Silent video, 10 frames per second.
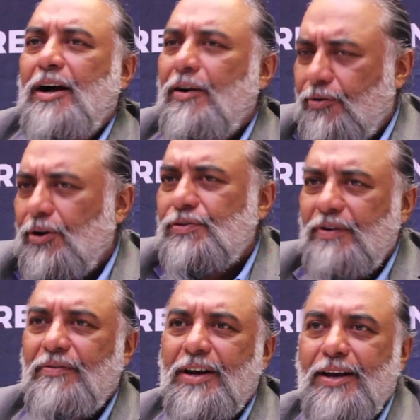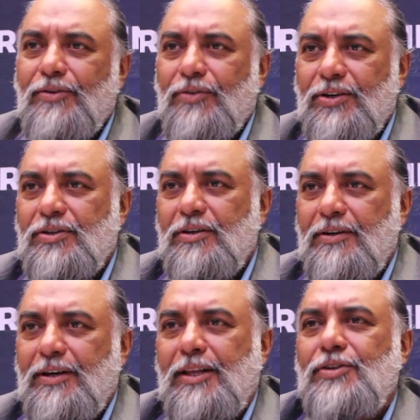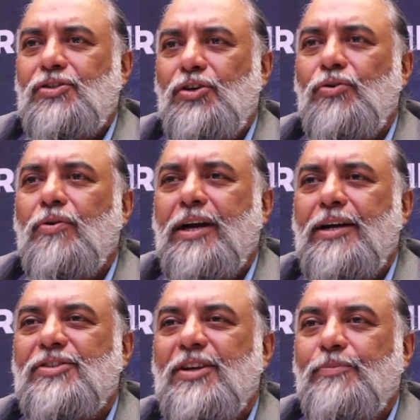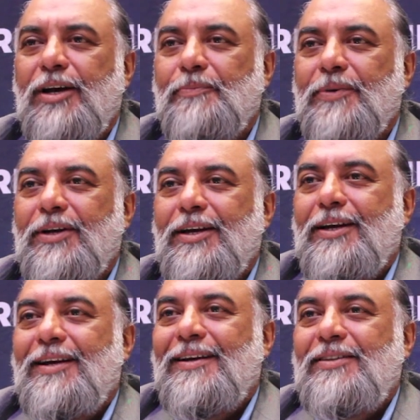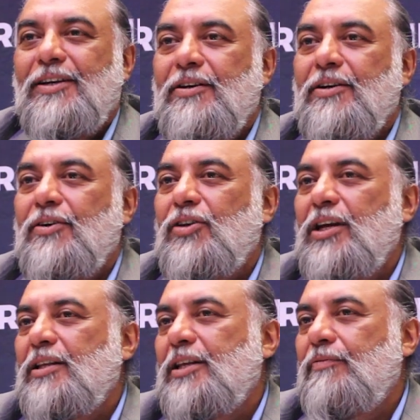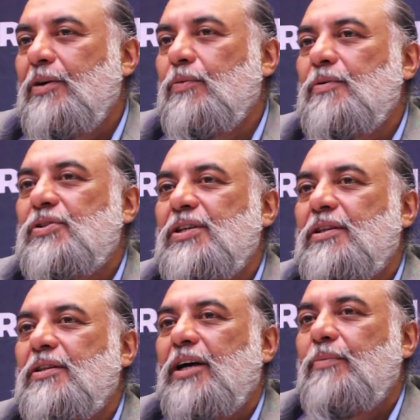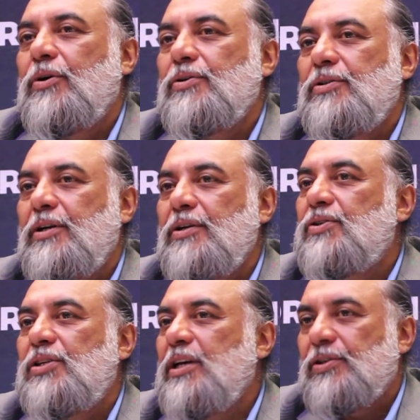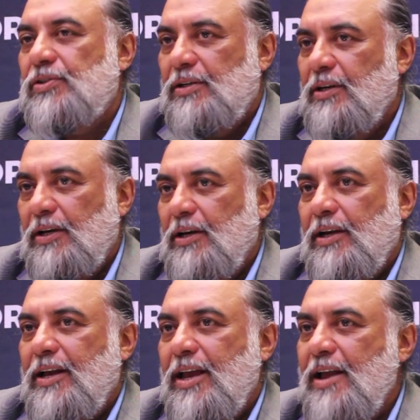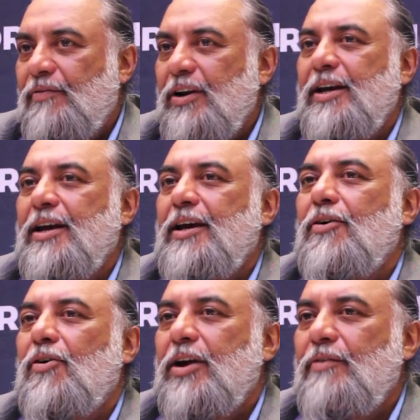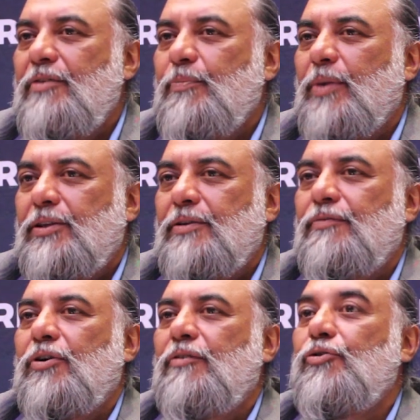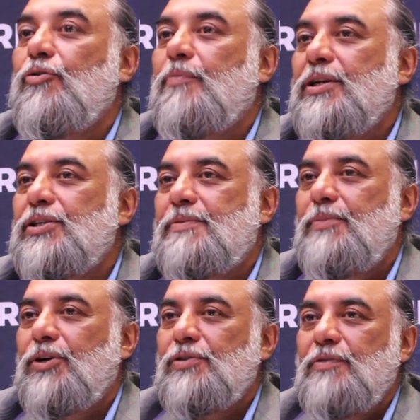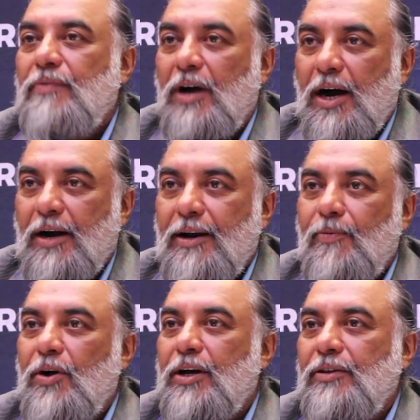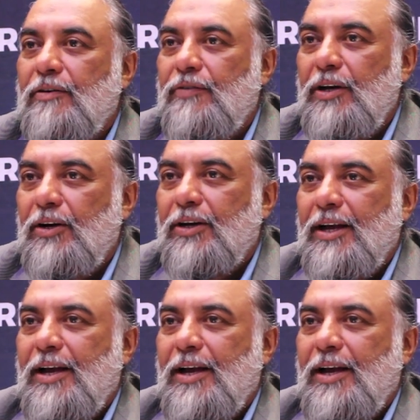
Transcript: Of course, we are very interested, and then see you again sometime. They didn't think that we would sit there, because they didn't see us every day or every month for a few months, because we were hard at work in the field.